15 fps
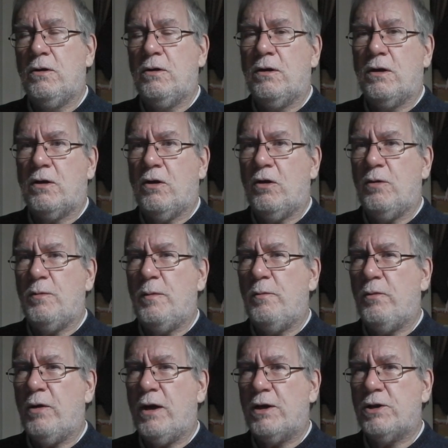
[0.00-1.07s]
I can't remember
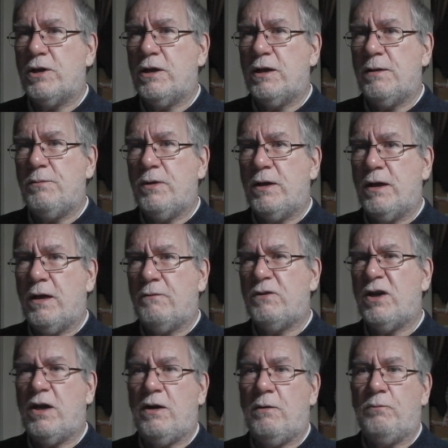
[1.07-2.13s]
actually, but I've
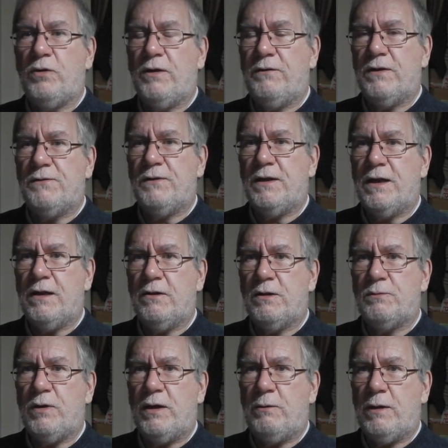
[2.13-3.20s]
shown it on previous videos.
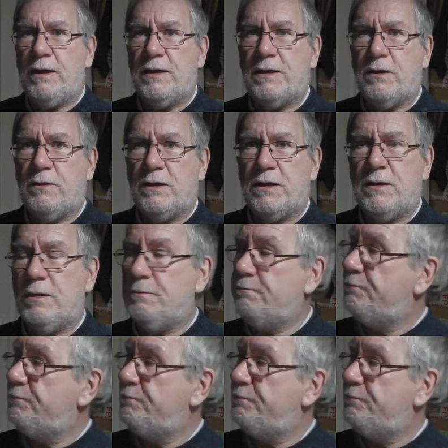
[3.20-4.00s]
But anyway, so it's a